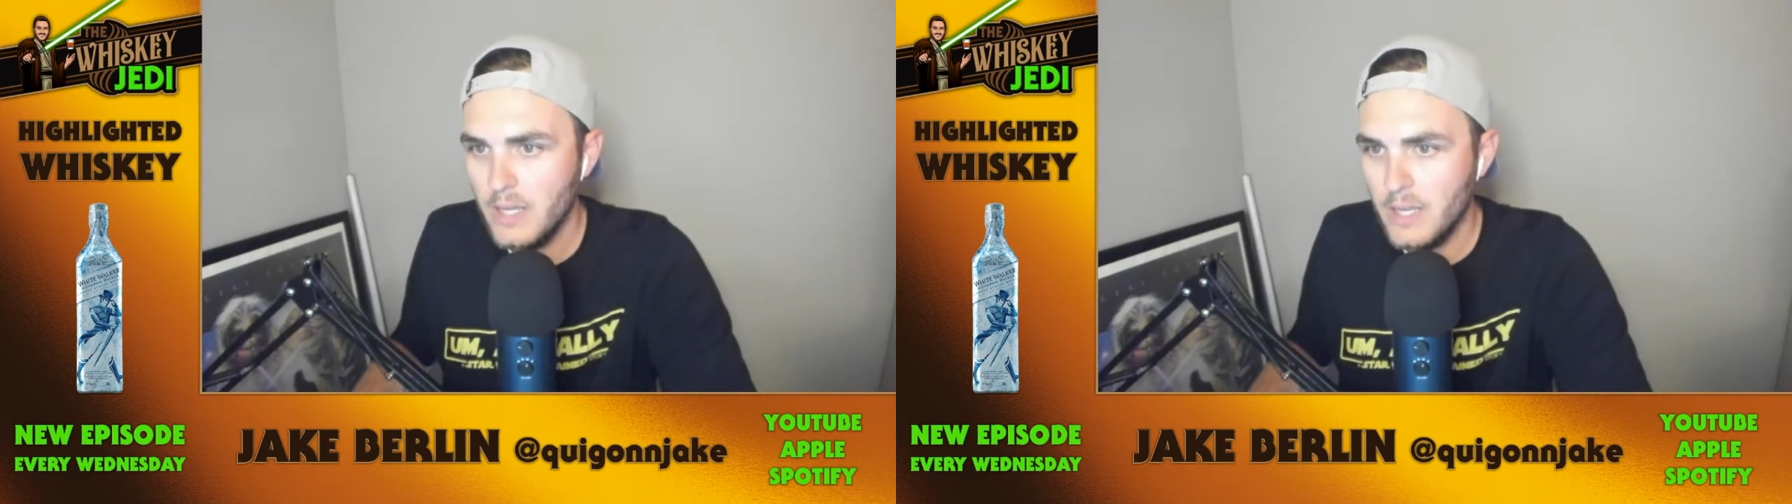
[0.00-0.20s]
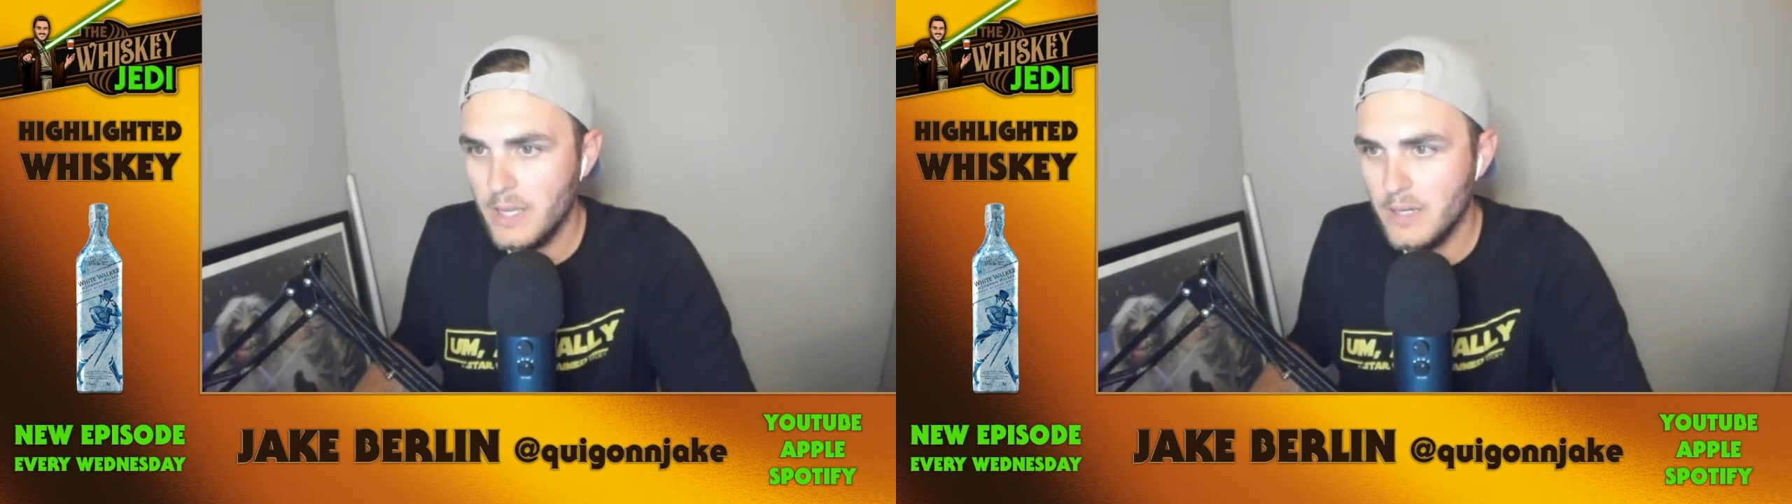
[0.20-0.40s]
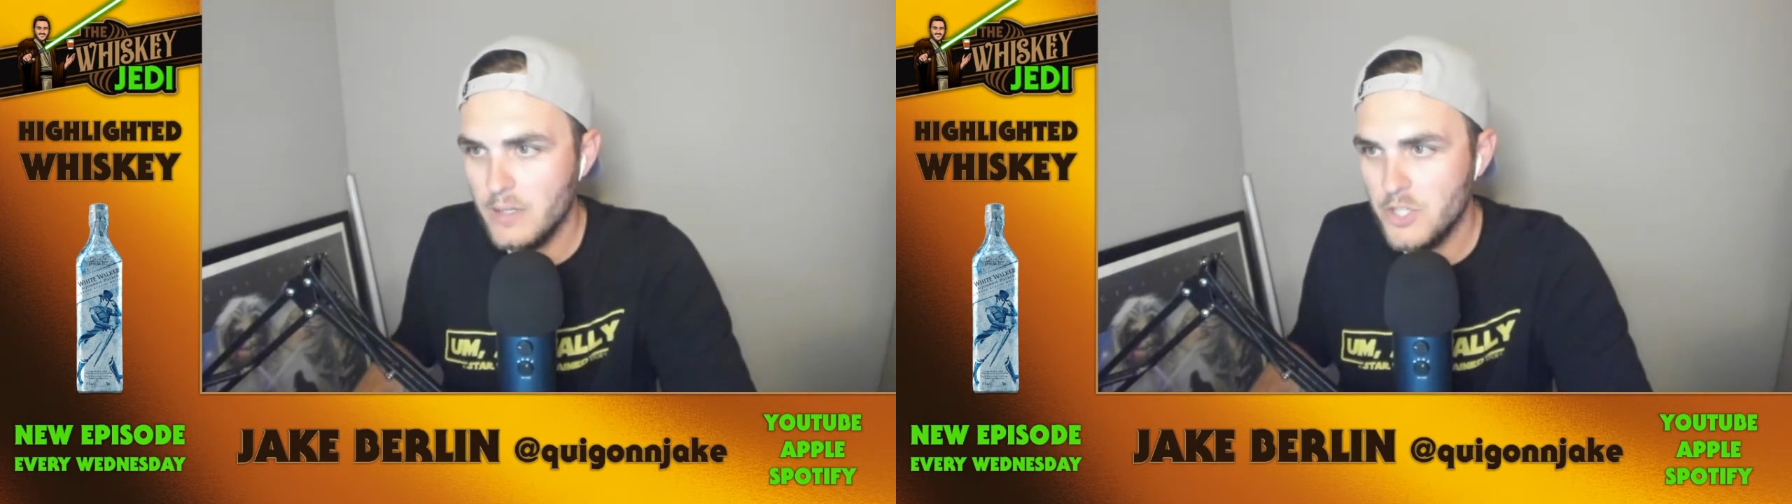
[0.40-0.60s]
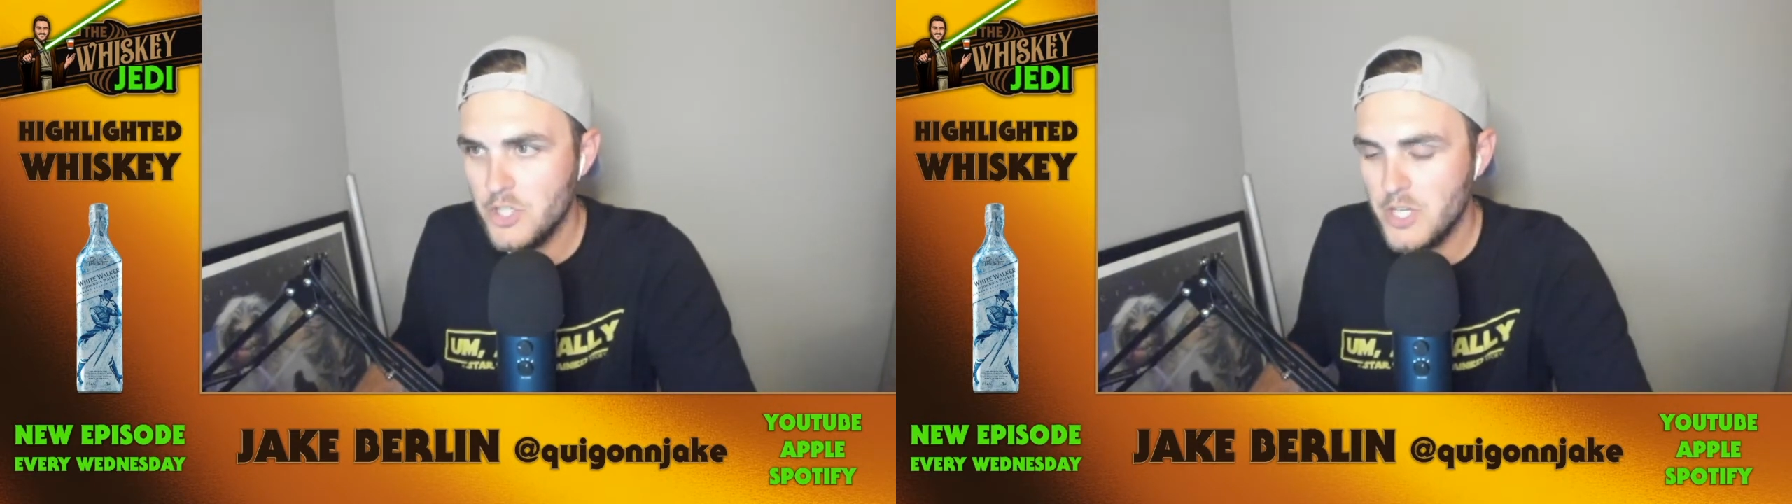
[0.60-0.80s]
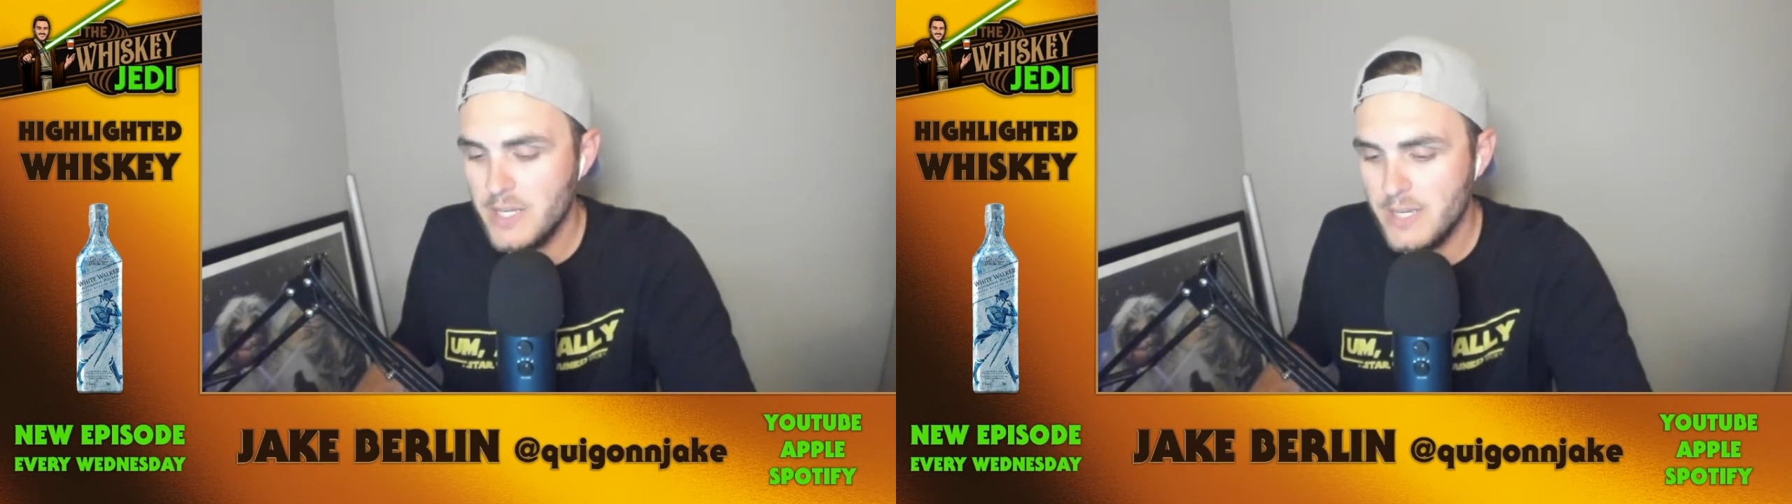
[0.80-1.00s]
and
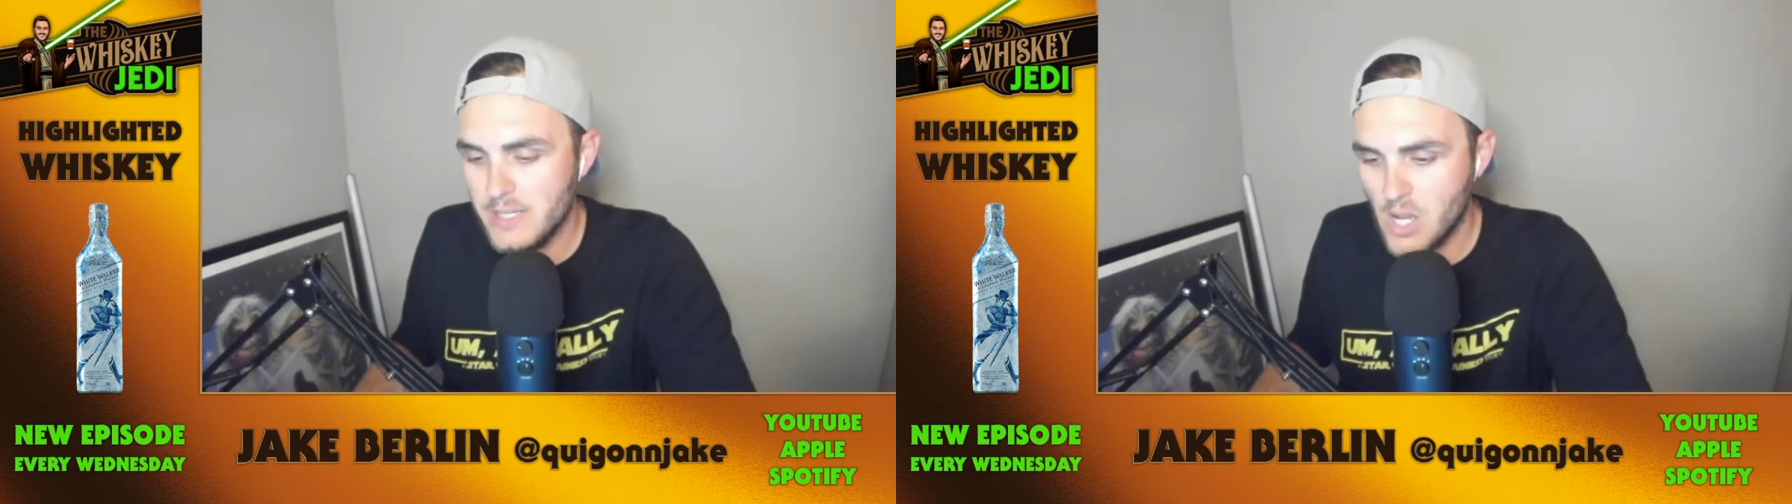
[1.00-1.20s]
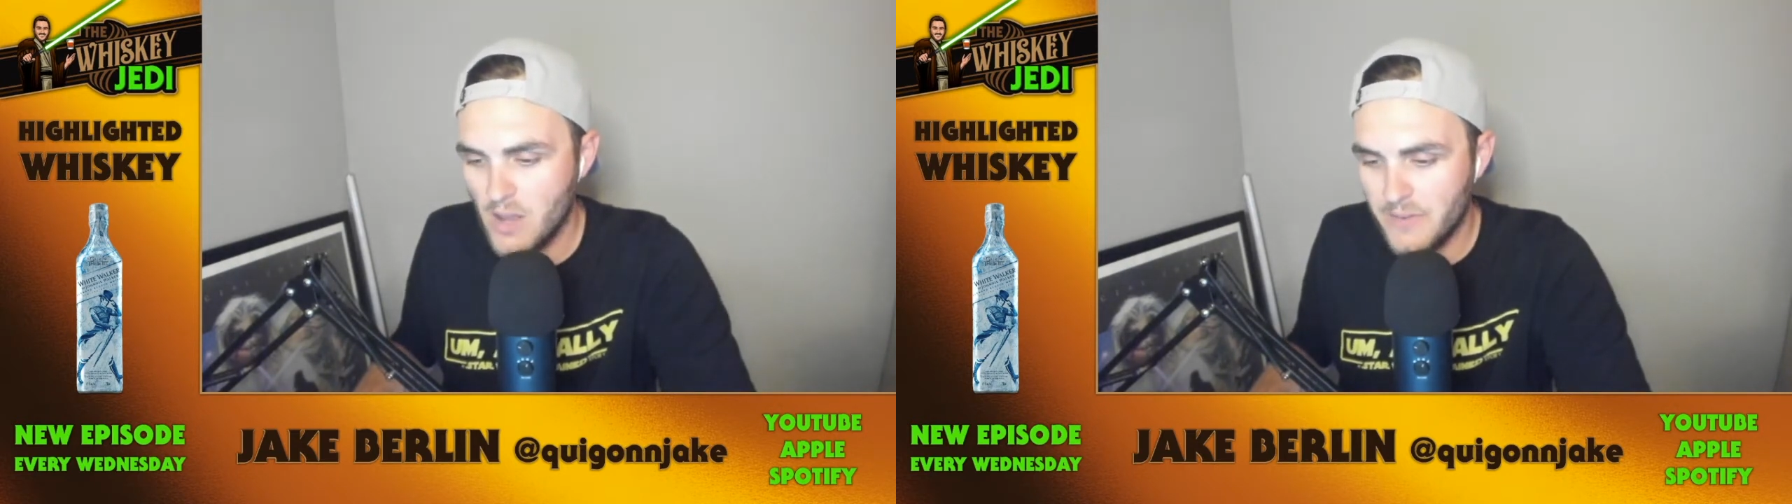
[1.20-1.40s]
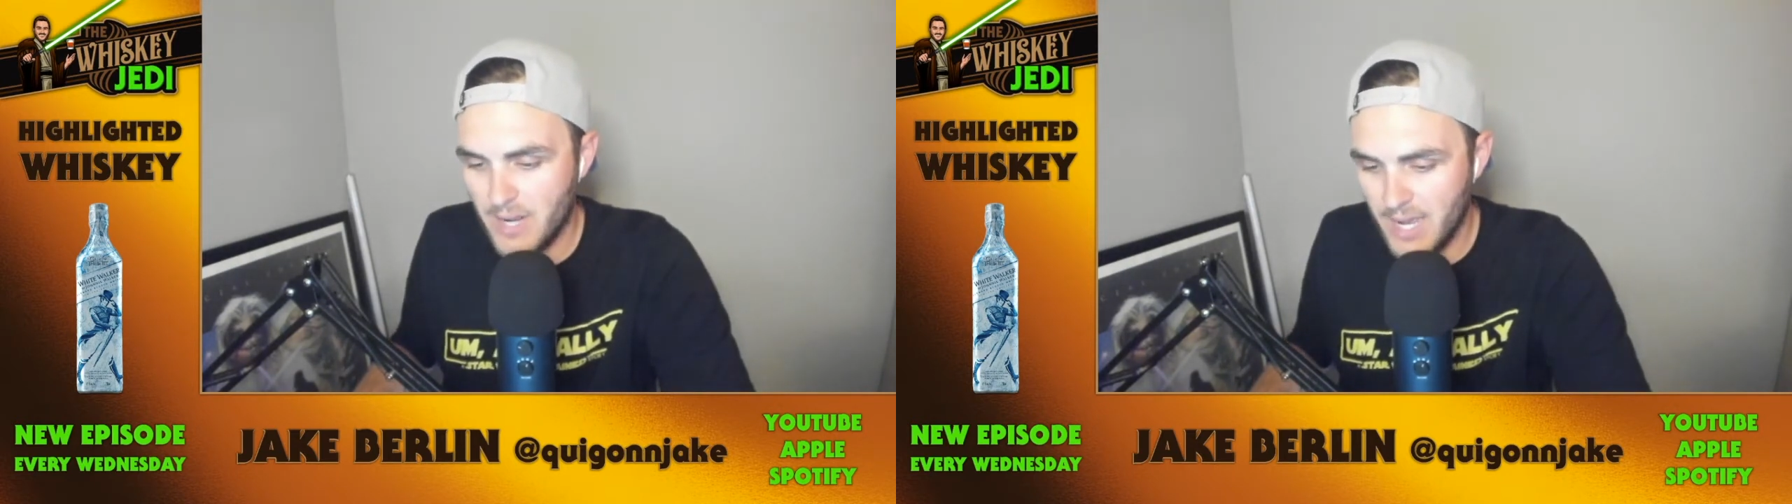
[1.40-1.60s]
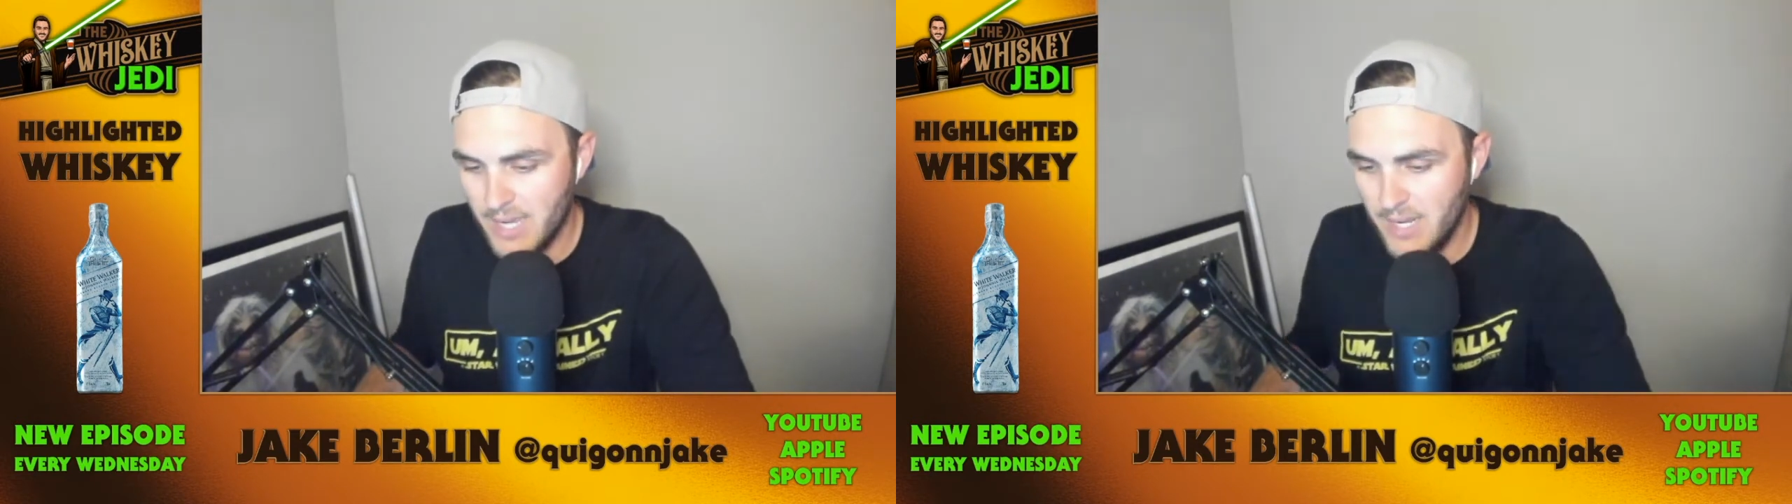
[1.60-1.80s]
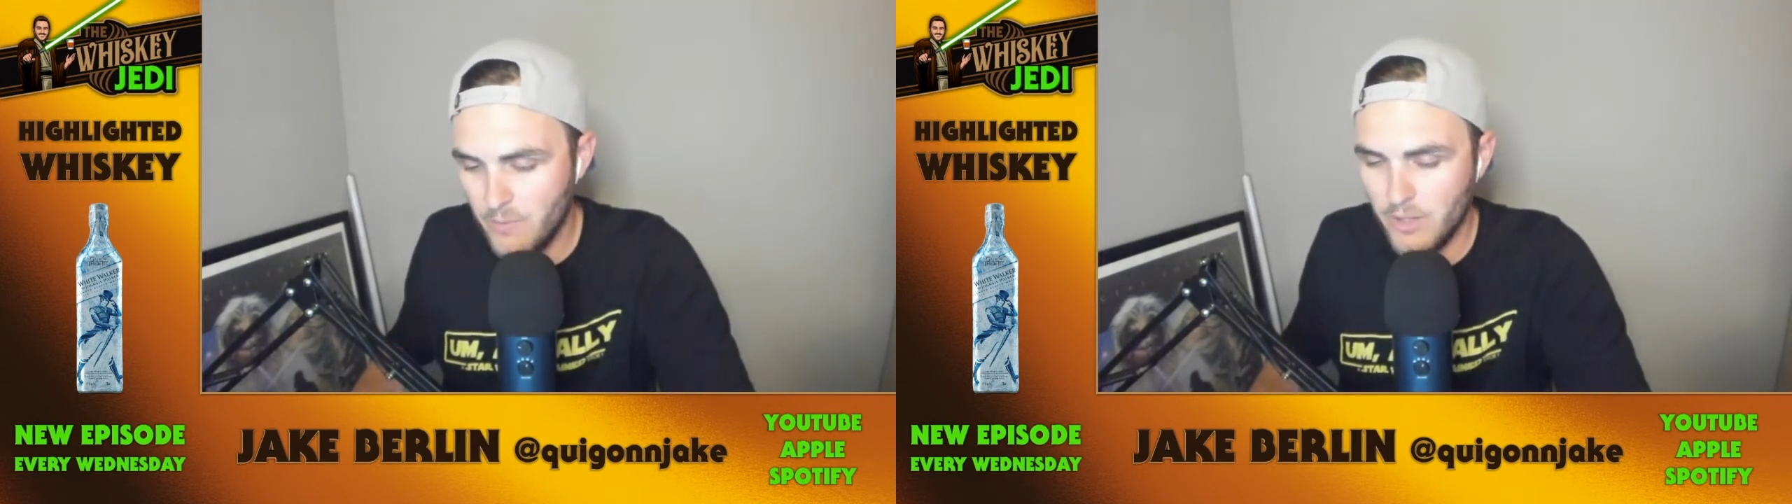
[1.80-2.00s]
she is often
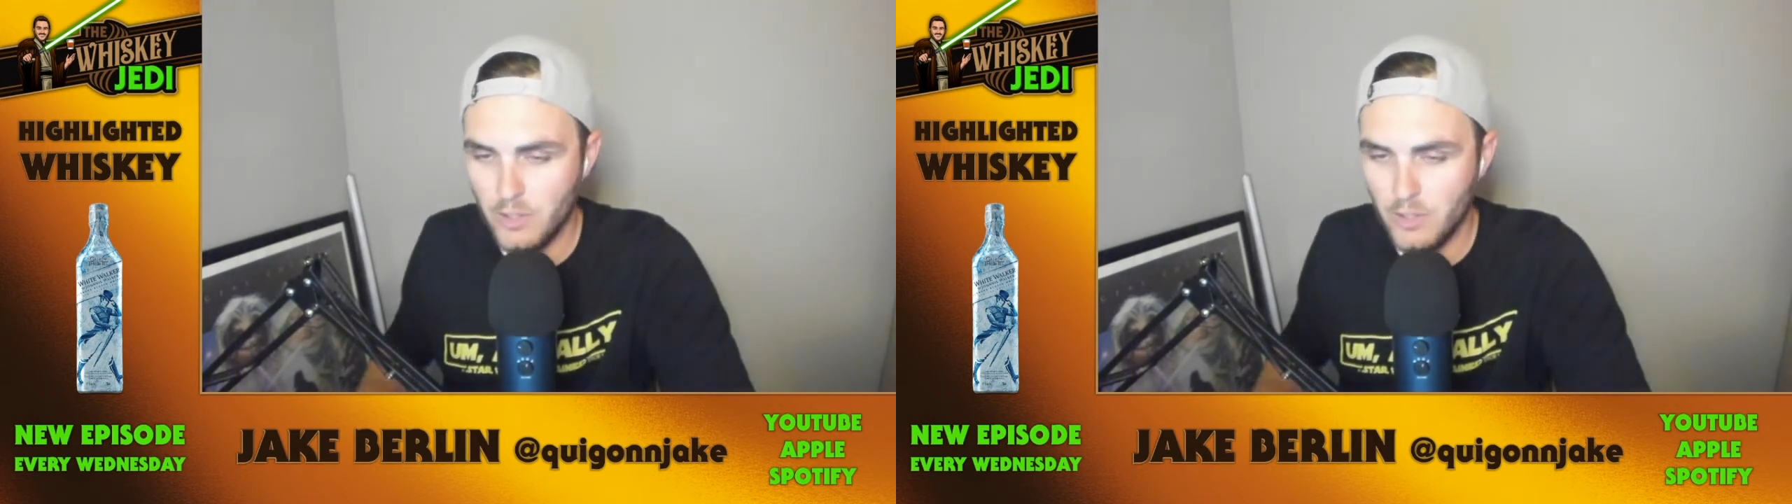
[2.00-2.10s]
hiding while her